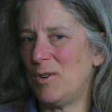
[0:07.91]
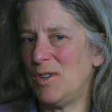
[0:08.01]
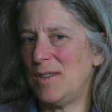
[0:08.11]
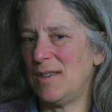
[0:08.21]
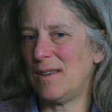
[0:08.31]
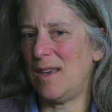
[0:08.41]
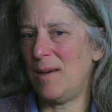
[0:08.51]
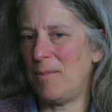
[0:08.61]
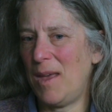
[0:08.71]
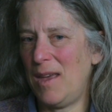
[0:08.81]
which is a
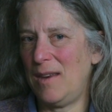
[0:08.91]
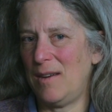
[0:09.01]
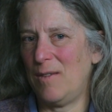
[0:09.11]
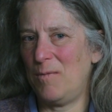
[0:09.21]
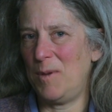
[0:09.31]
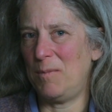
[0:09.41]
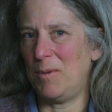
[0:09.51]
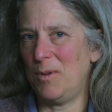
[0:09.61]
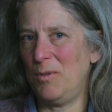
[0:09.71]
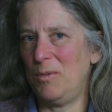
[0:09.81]
campaign of
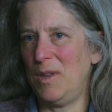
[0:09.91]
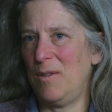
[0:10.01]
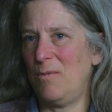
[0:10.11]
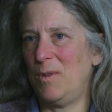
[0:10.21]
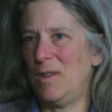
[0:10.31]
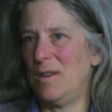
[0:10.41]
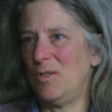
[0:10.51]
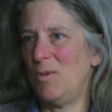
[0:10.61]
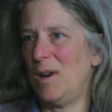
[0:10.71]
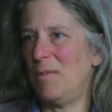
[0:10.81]
people who live within
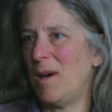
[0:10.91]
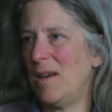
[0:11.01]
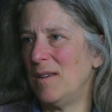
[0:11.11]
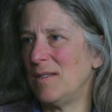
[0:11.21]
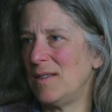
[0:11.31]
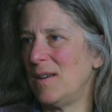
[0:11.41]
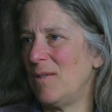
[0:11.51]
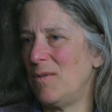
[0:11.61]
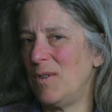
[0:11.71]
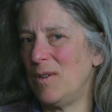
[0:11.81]
20 miles
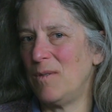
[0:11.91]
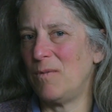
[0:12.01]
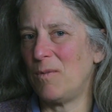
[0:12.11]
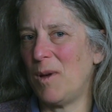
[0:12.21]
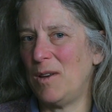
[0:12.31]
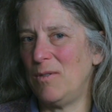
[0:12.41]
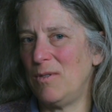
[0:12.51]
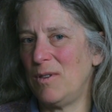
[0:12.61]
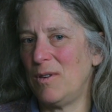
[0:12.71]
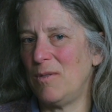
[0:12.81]
of the Vermont
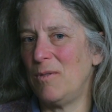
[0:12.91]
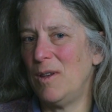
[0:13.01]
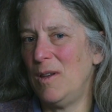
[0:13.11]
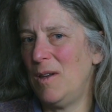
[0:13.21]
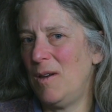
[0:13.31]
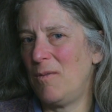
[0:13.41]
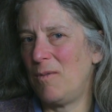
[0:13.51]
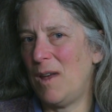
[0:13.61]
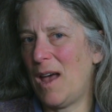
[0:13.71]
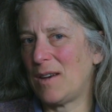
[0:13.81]
nuclear
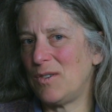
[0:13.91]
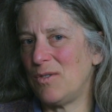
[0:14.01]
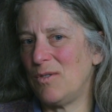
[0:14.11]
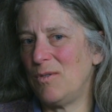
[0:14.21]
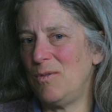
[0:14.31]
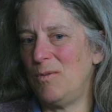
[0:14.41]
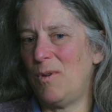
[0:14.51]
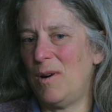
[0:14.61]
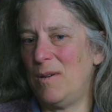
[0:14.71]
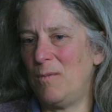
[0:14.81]
reactor
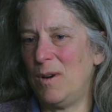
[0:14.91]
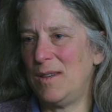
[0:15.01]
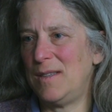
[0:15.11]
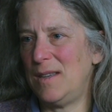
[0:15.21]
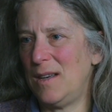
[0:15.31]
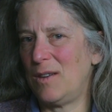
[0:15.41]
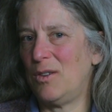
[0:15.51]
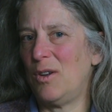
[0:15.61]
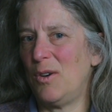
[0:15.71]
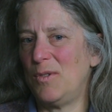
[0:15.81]
who want to see it
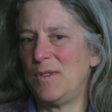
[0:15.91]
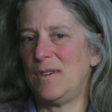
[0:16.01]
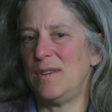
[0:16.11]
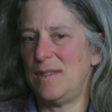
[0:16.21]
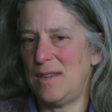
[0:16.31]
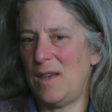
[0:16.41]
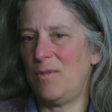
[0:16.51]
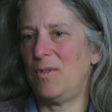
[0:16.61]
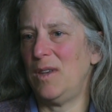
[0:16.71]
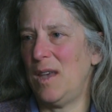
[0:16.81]
closed
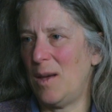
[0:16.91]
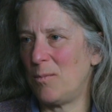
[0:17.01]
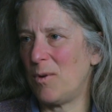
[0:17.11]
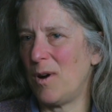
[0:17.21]
safely and